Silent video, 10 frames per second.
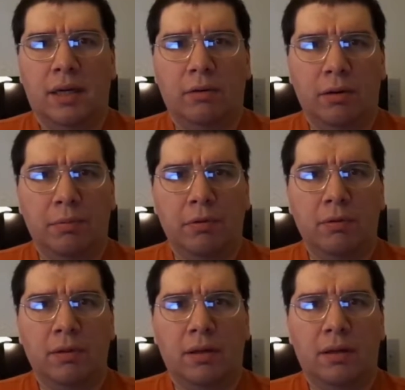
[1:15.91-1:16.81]

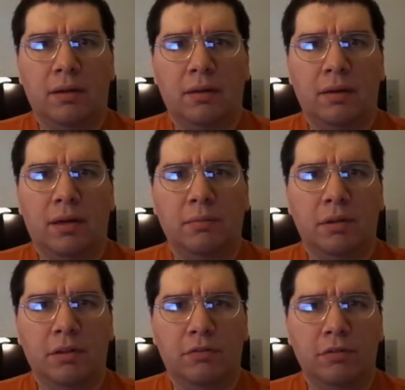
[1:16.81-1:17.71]
However, I'm
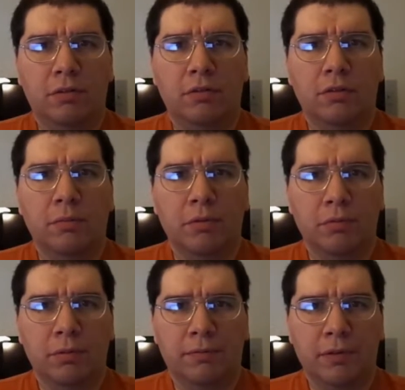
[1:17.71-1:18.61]
going to do a new
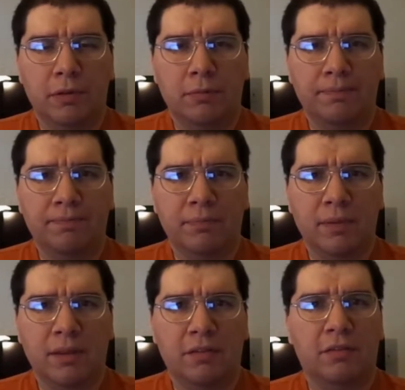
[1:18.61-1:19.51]
movie review
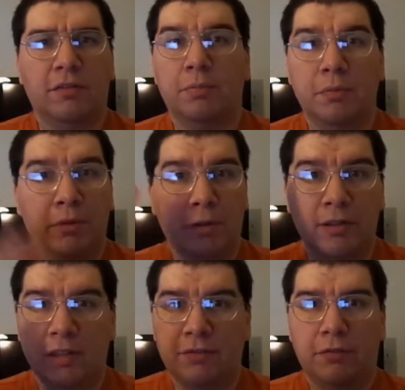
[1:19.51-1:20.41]
because it just
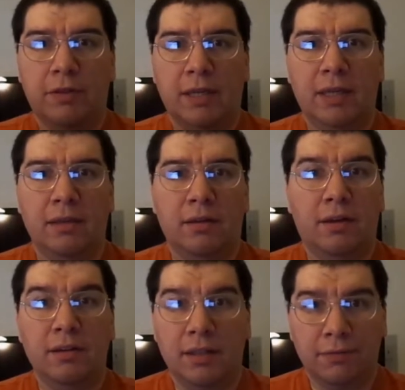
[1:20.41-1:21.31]
premiered yesterday
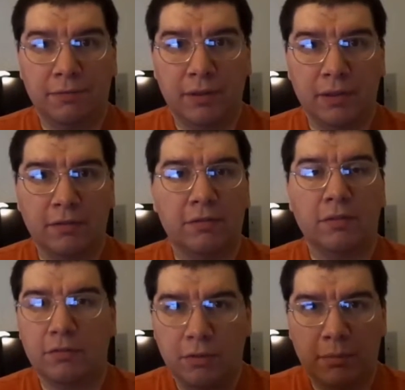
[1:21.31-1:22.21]
on Netflix,
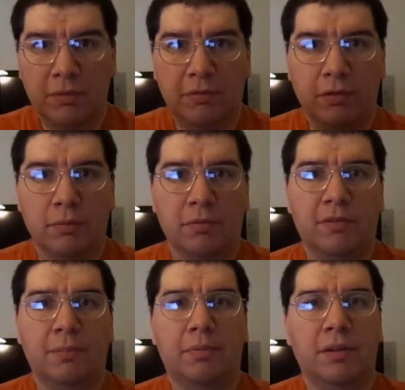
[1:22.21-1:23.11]
the streaming
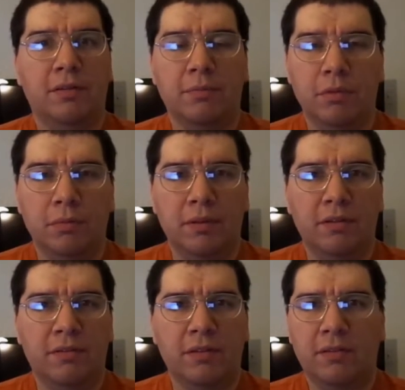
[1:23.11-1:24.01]
service that plays
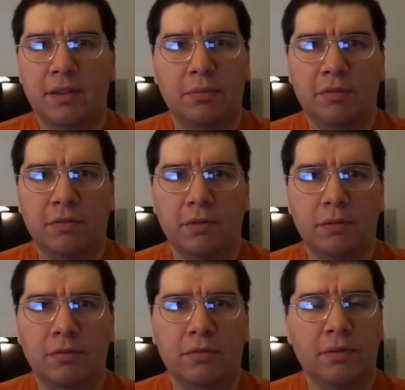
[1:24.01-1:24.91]
movies and T V
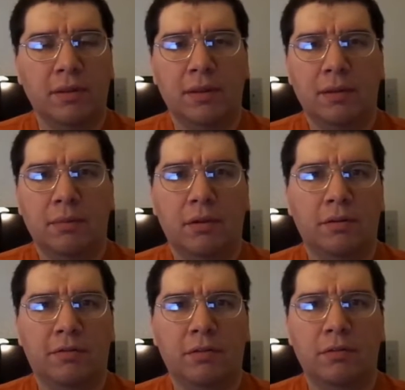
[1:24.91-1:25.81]
shows, but
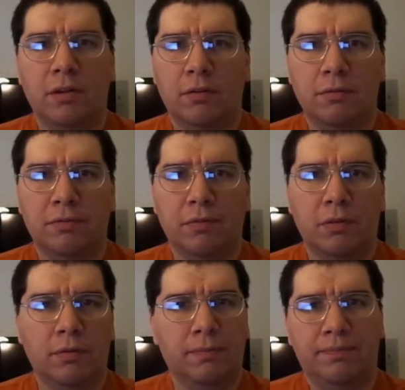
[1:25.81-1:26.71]
also known
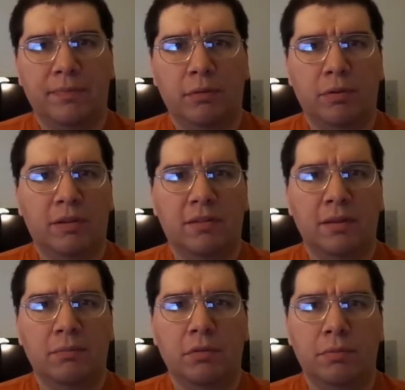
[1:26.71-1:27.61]
for
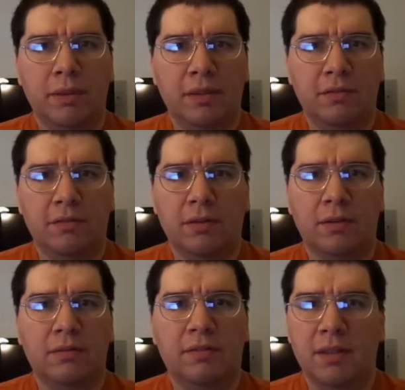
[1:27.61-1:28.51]
renting movies
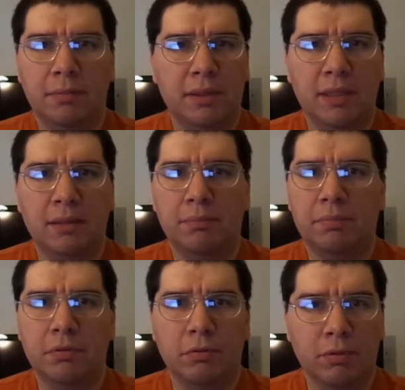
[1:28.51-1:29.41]
on D V D
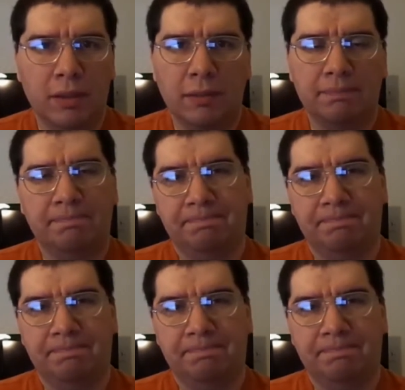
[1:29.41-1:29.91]
and Blu-ray,